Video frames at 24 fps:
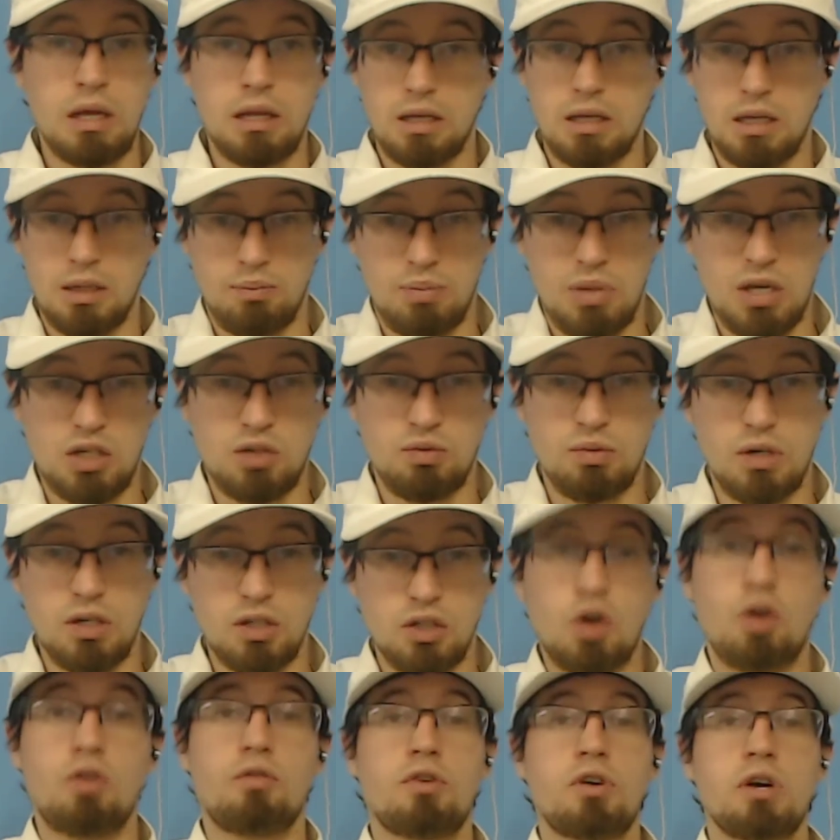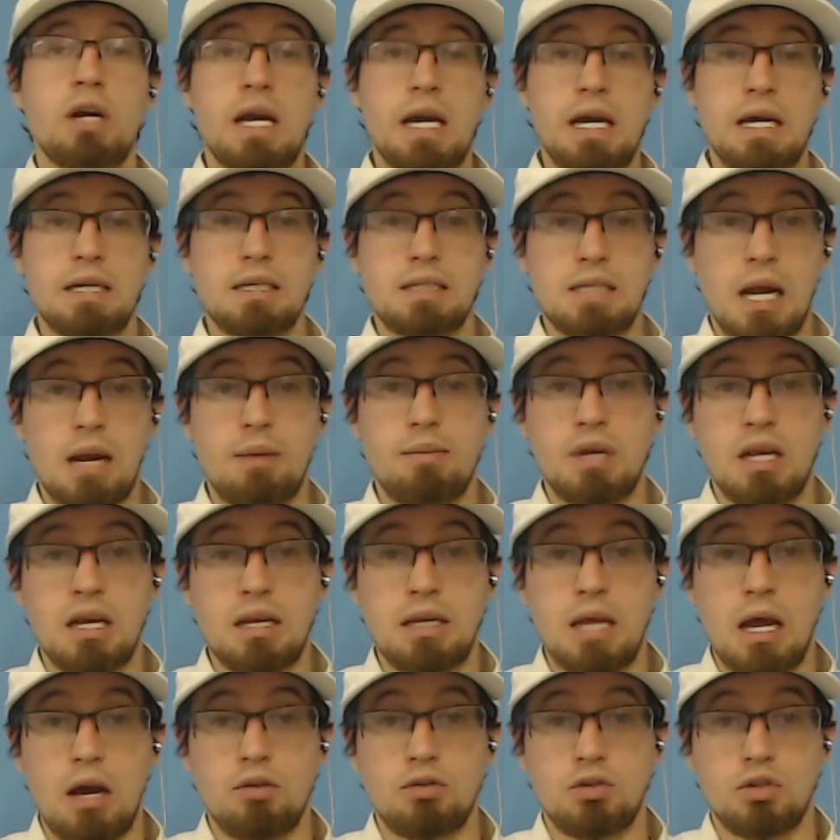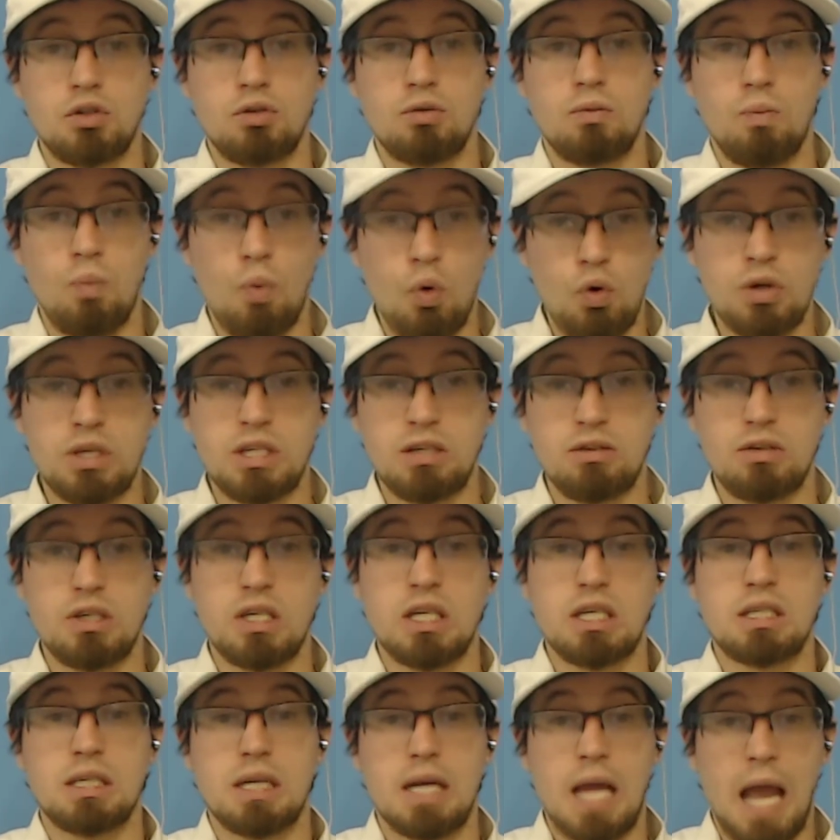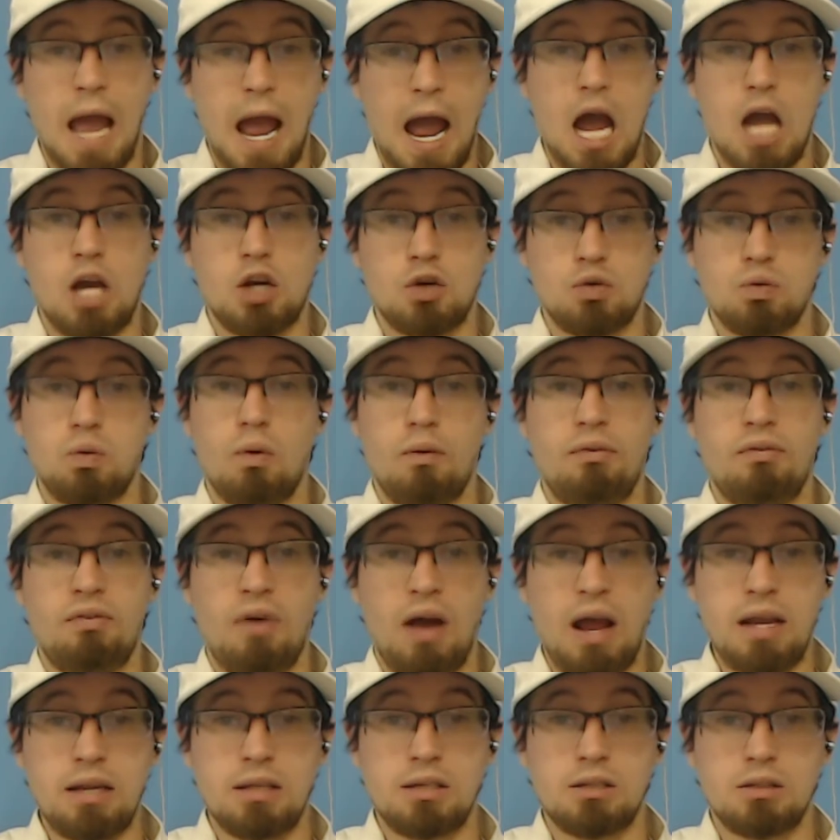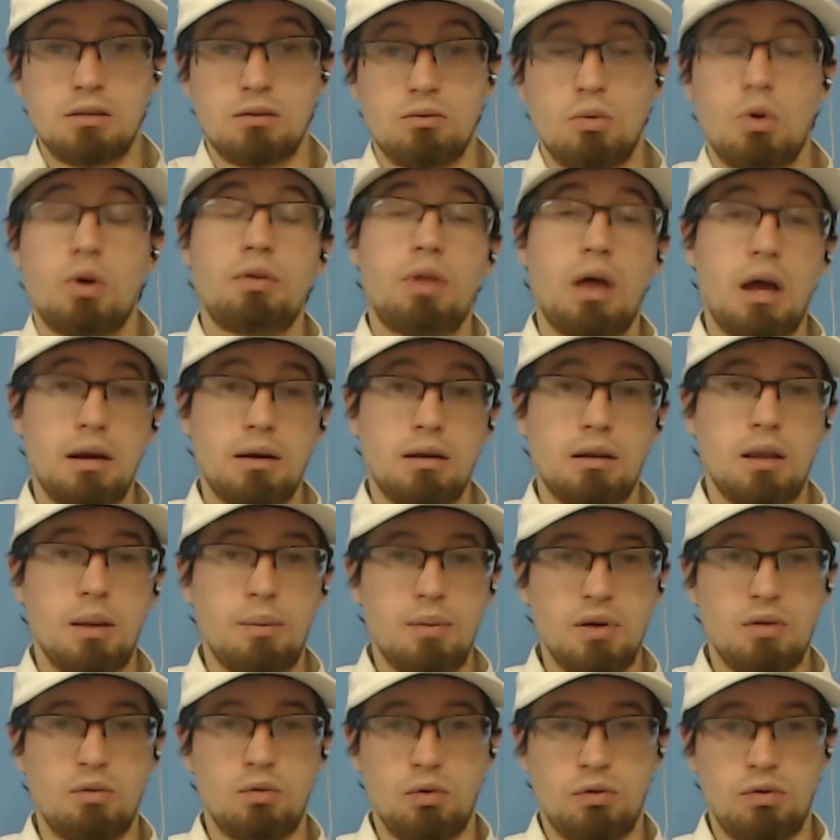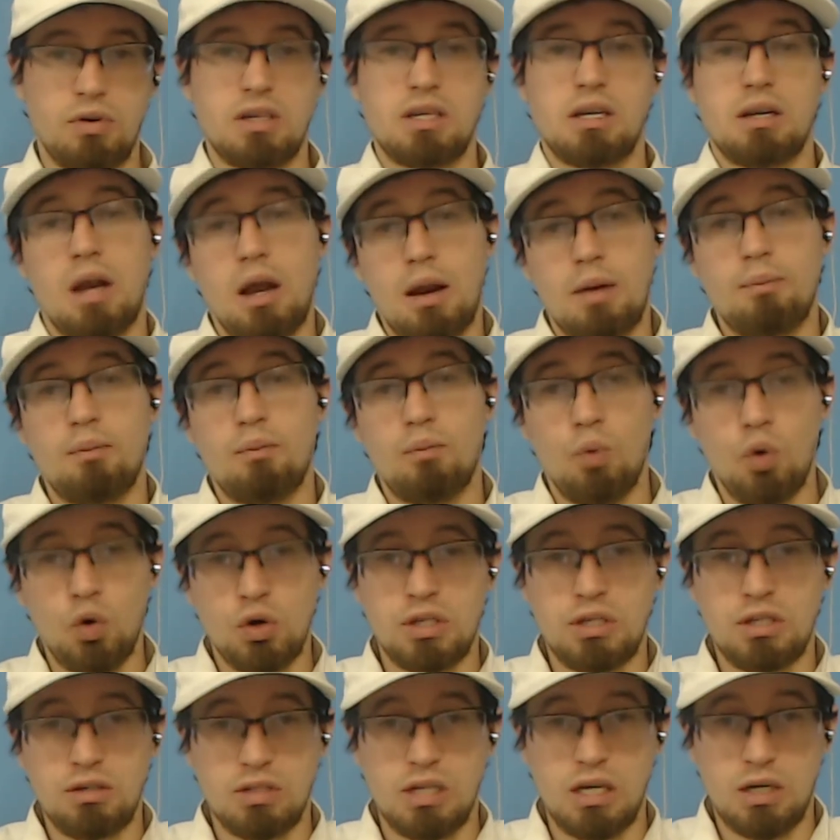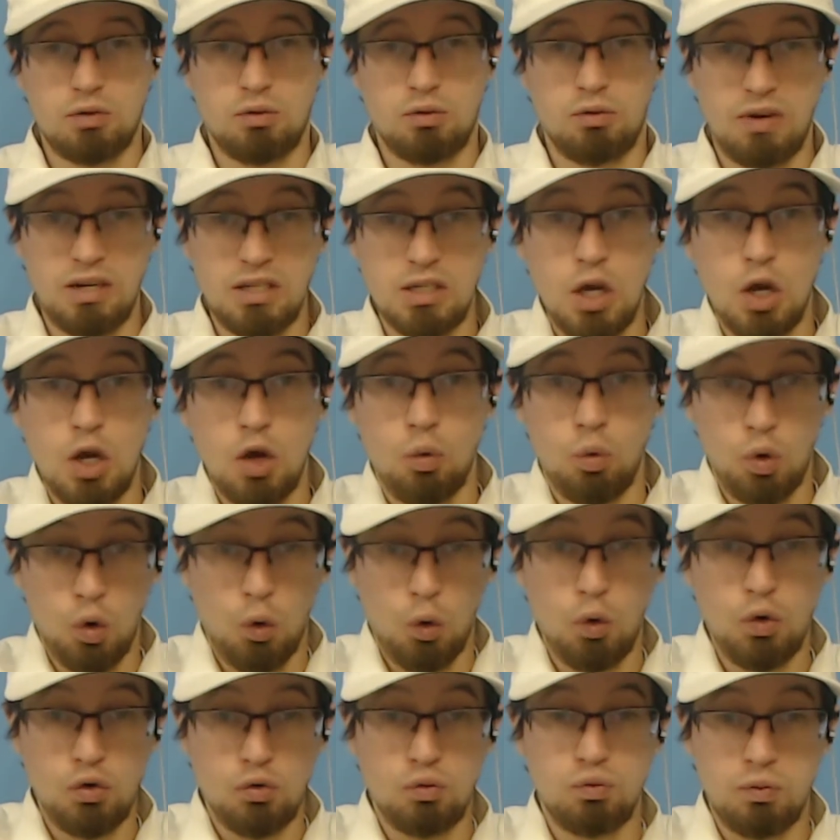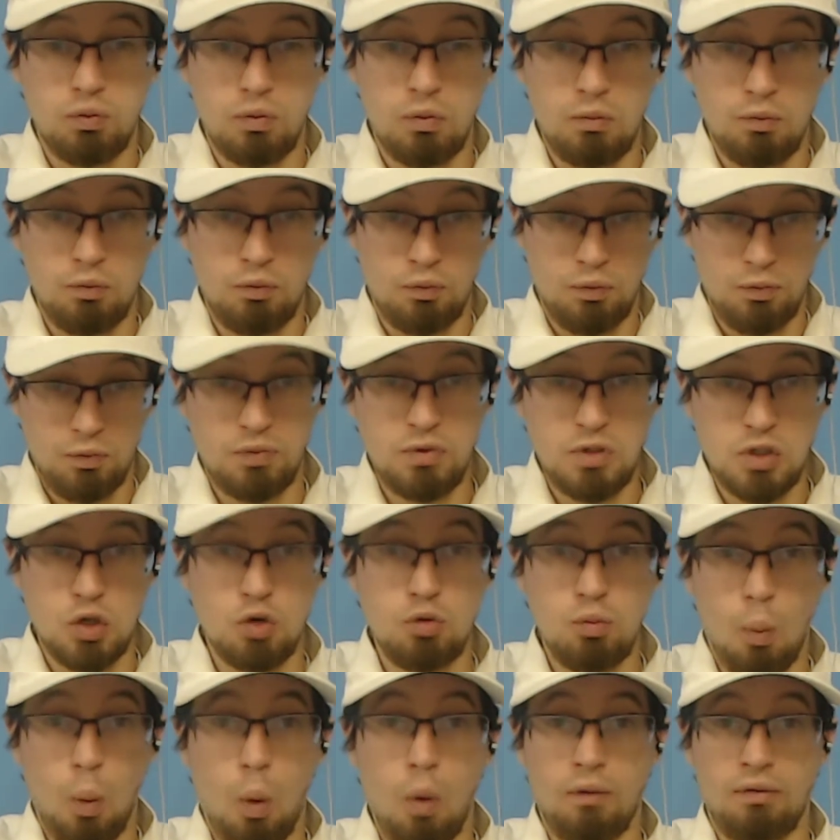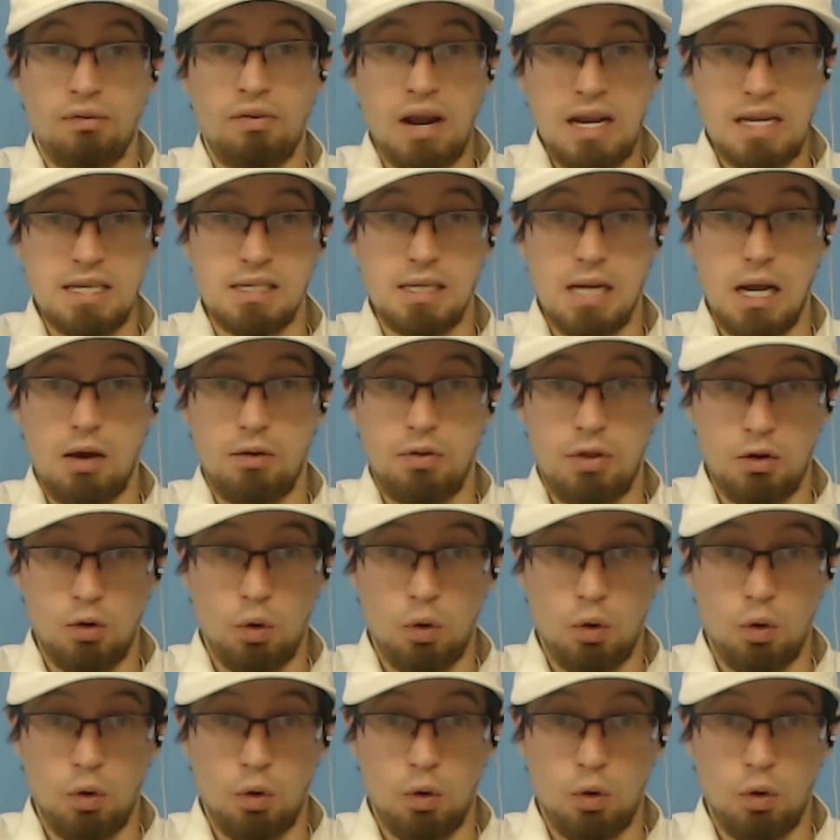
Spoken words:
The impeachment is over. It is time to get down to more serious actual fights. Well, let me rephrase it. Not more serious actual fights. We're going to do more fights now. These